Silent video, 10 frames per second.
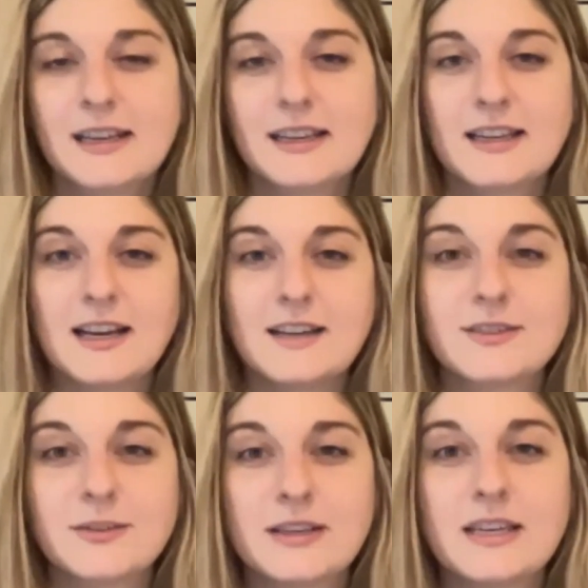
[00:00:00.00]
Yeah,
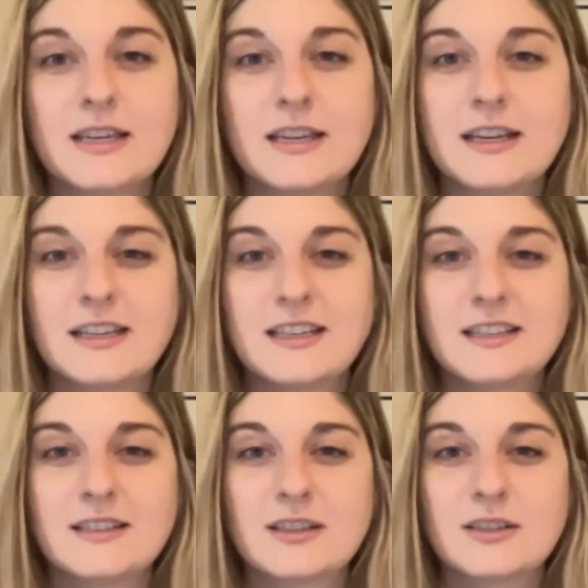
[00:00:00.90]
so he
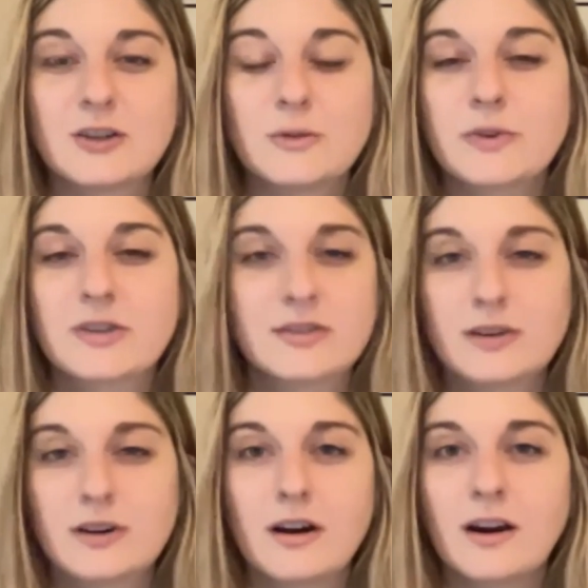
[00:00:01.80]
is a
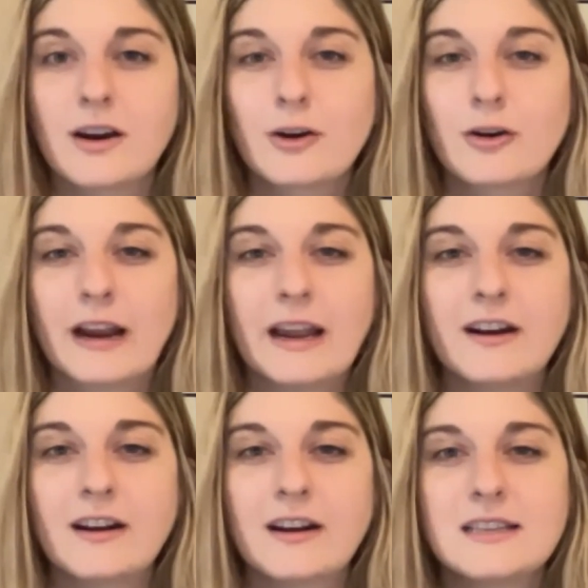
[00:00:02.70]
superstar
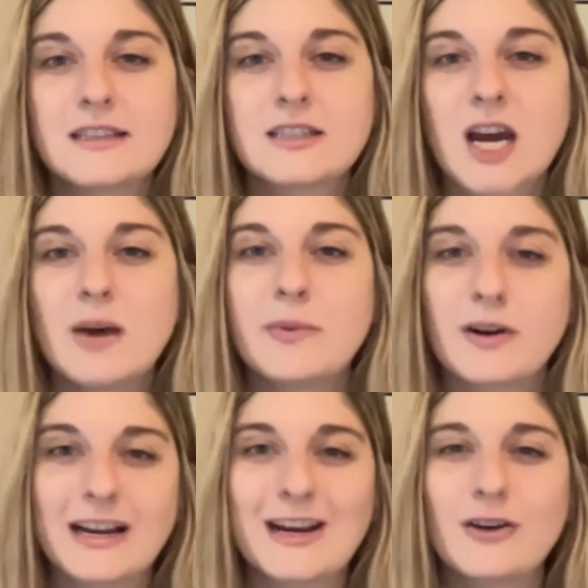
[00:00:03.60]
creator. He's the top
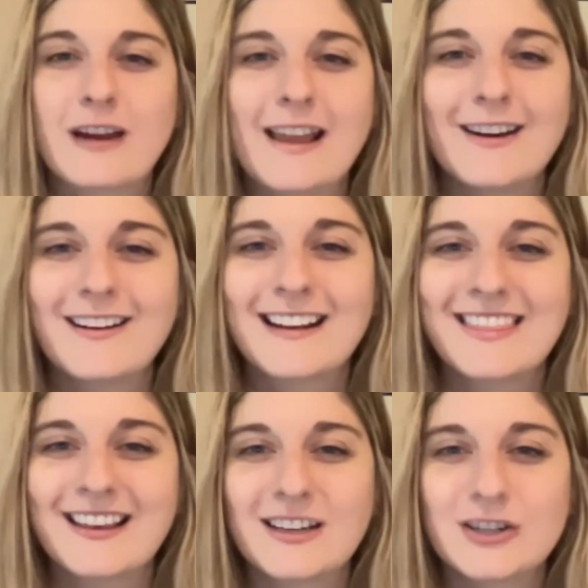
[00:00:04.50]
earning creator in the
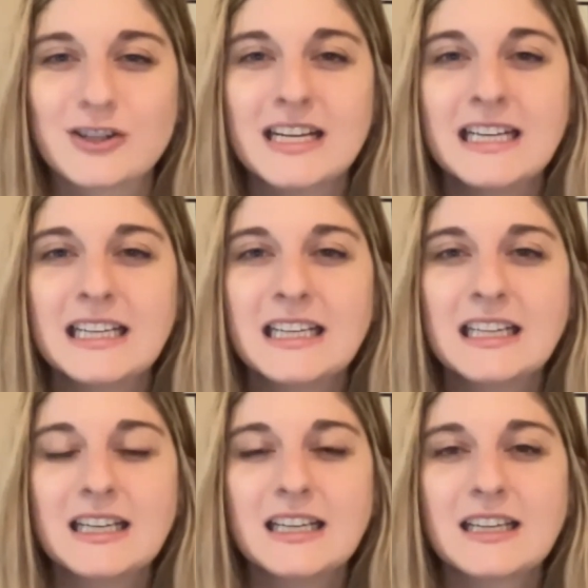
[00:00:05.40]
country.
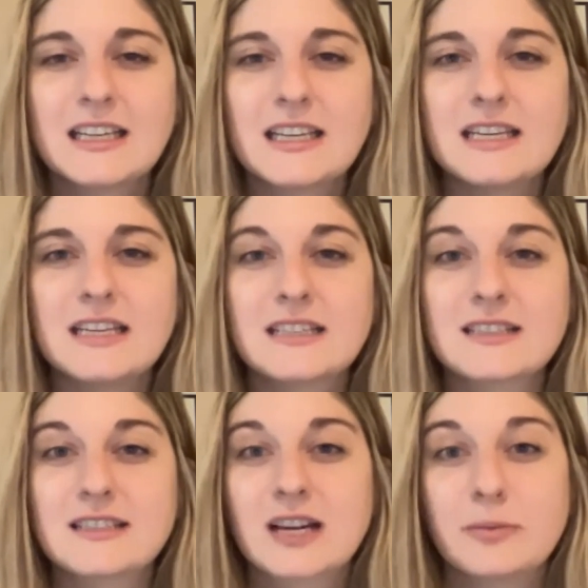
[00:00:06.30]
He is
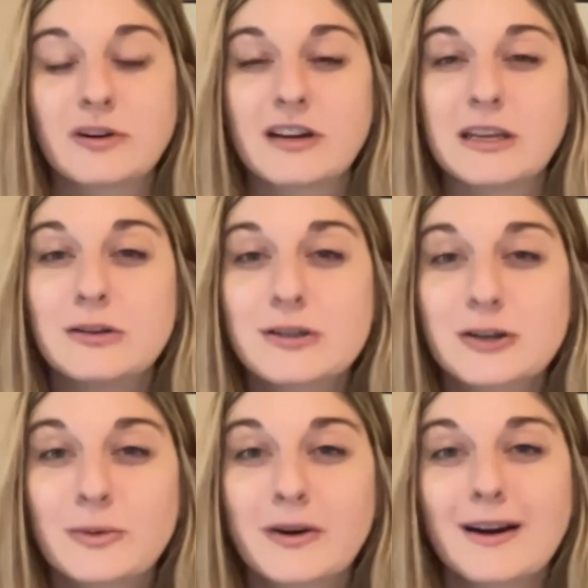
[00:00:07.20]
the top earning
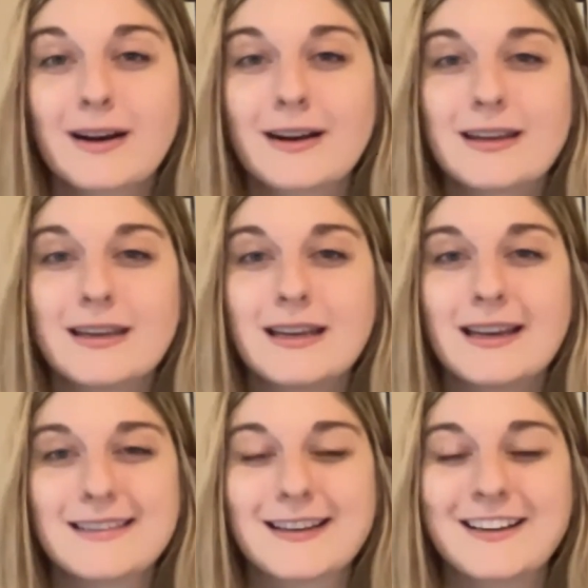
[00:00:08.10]
YouTuber. He
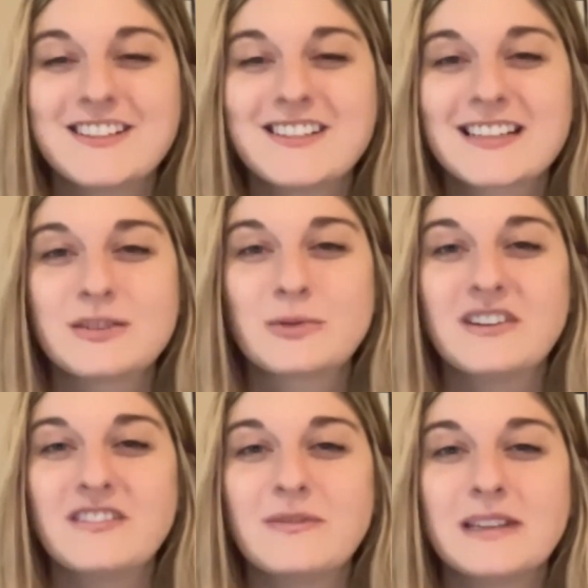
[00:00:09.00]
has
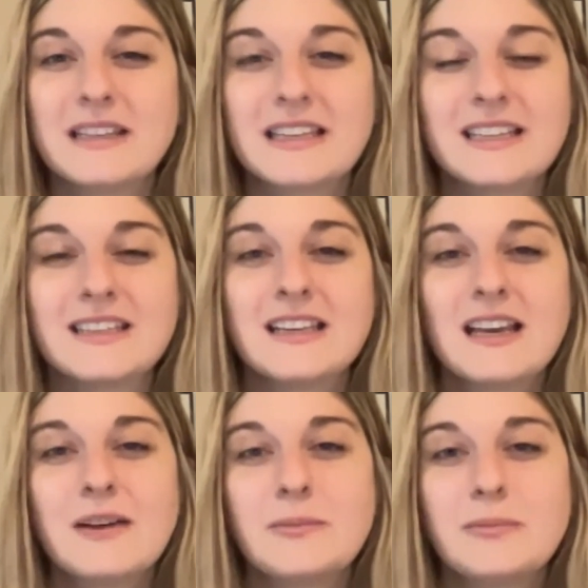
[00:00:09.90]
112 million
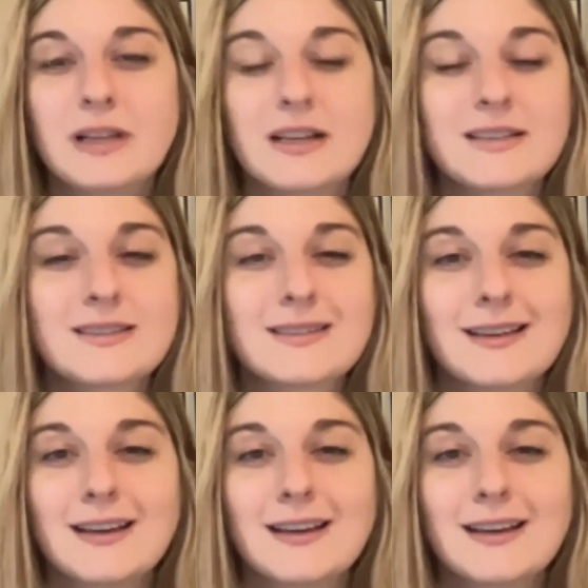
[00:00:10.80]
plus